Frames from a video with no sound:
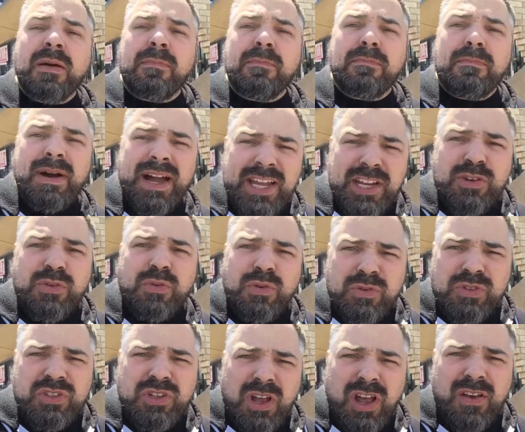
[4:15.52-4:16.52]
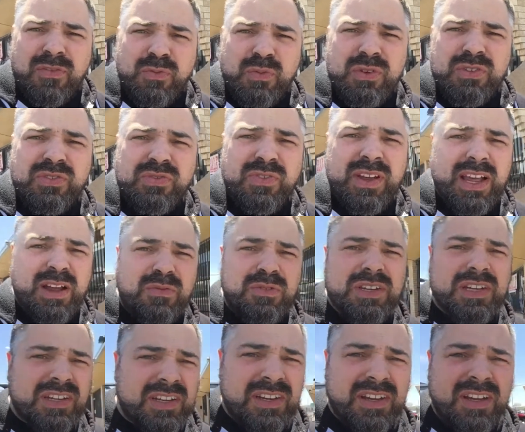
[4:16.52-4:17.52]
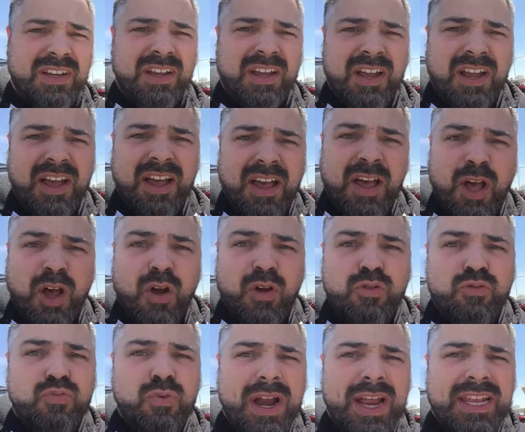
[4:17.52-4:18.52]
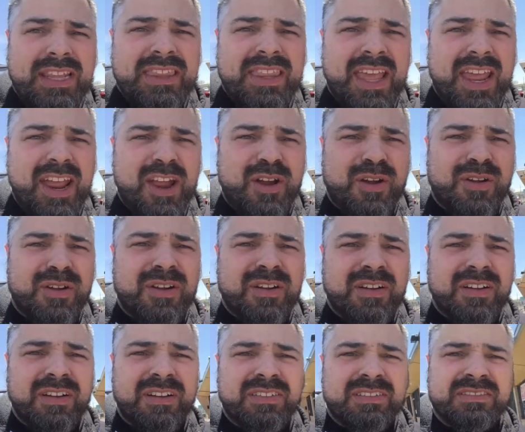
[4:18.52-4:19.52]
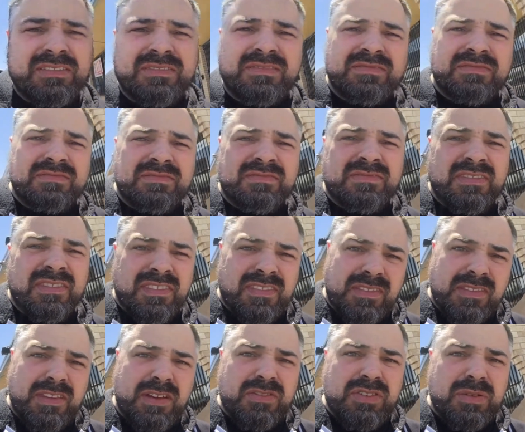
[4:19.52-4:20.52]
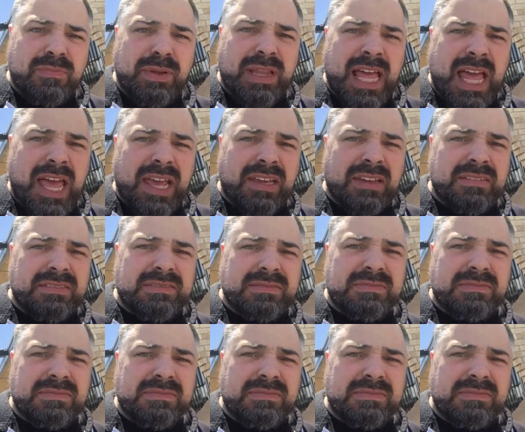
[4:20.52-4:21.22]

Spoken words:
Microsoft was founded right there. There's the plaque.